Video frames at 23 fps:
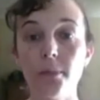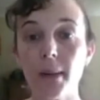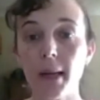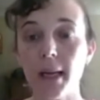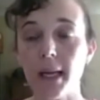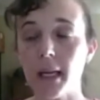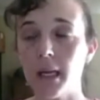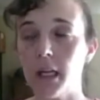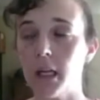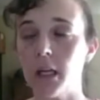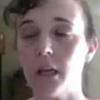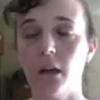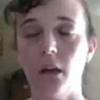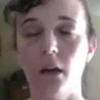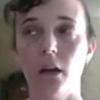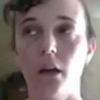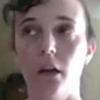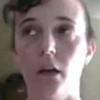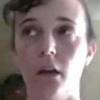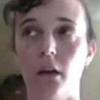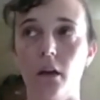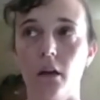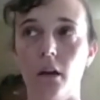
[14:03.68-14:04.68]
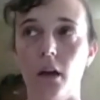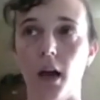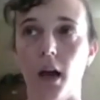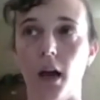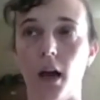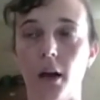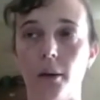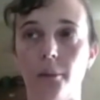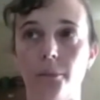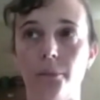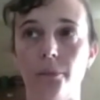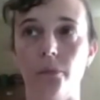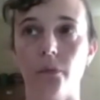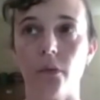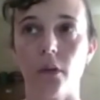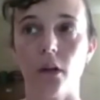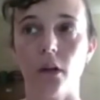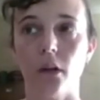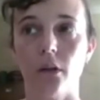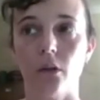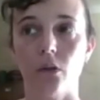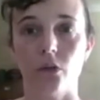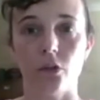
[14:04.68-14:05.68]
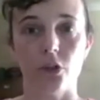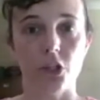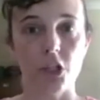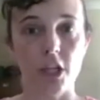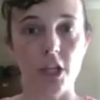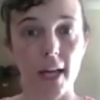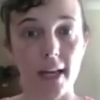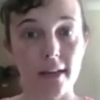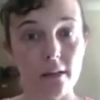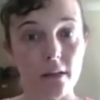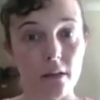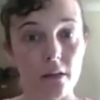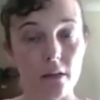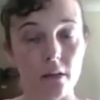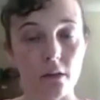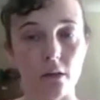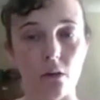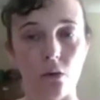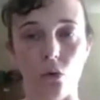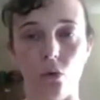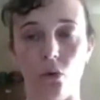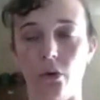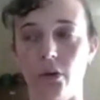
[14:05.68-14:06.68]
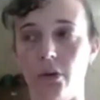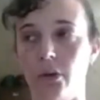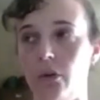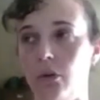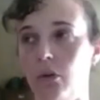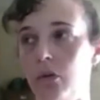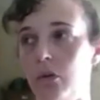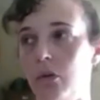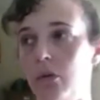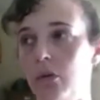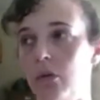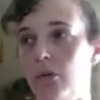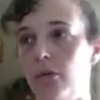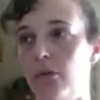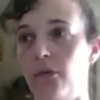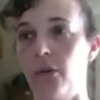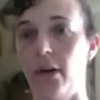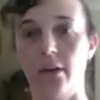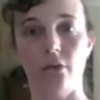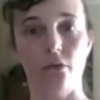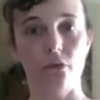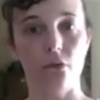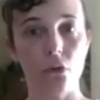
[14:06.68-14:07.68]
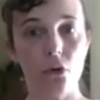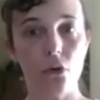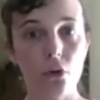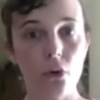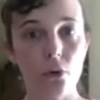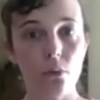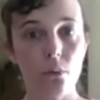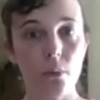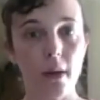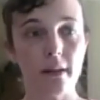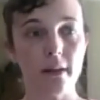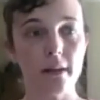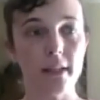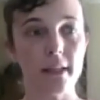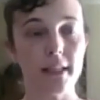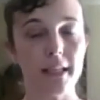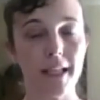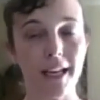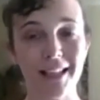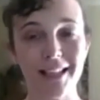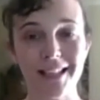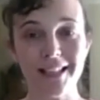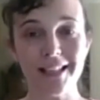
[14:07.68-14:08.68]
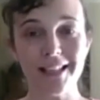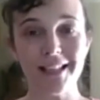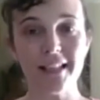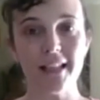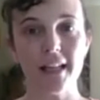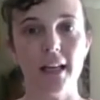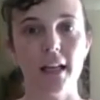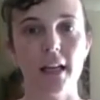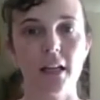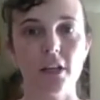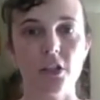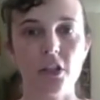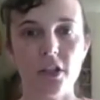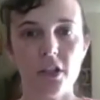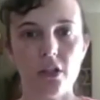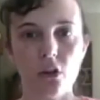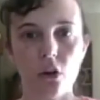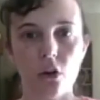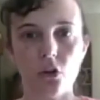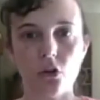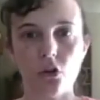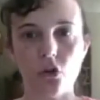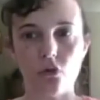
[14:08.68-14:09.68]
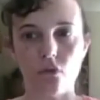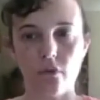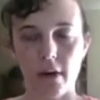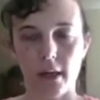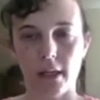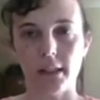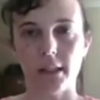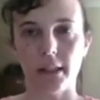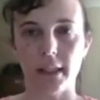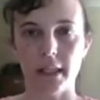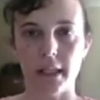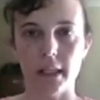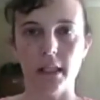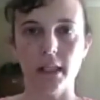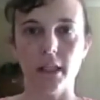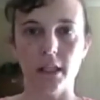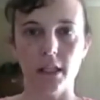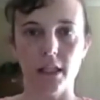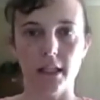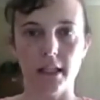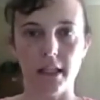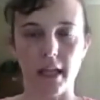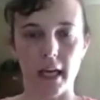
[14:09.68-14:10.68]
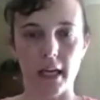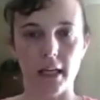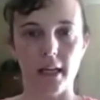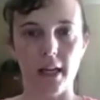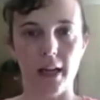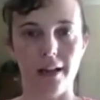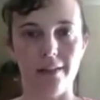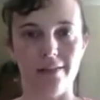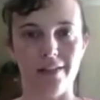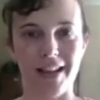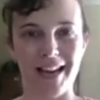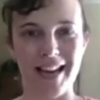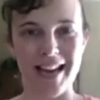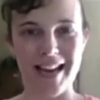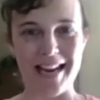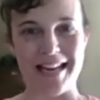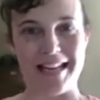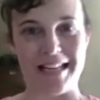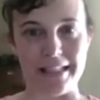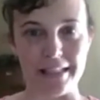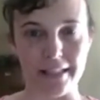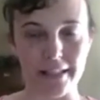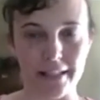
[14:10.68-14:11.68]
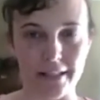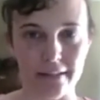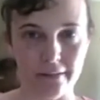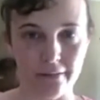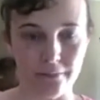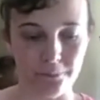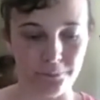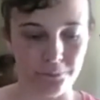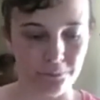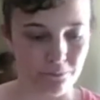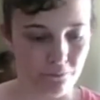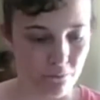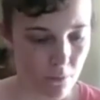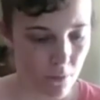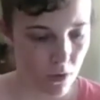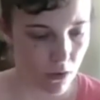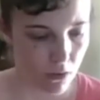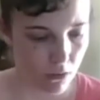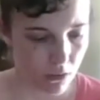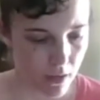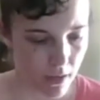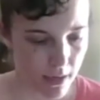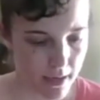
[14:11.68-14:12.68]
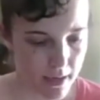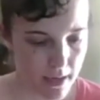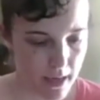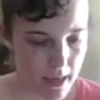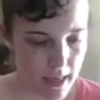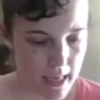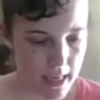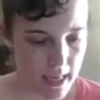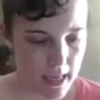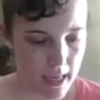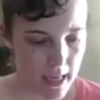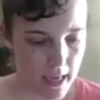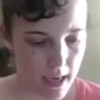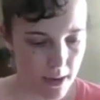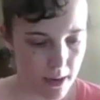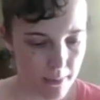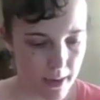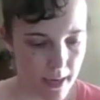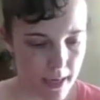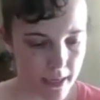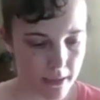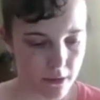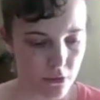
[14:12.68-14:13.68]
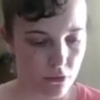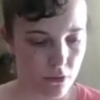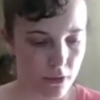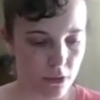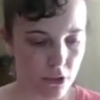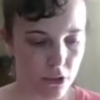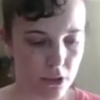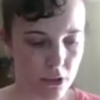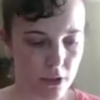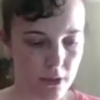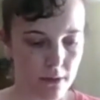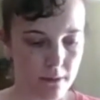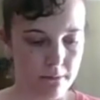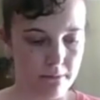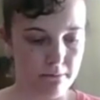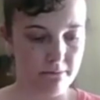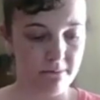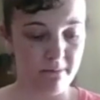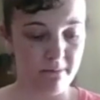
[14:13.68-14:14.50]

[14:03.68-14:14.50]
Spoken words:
be your shed or your front room where the sun is, just not directly in the sun and the heat. Okay. Hand scrunch them.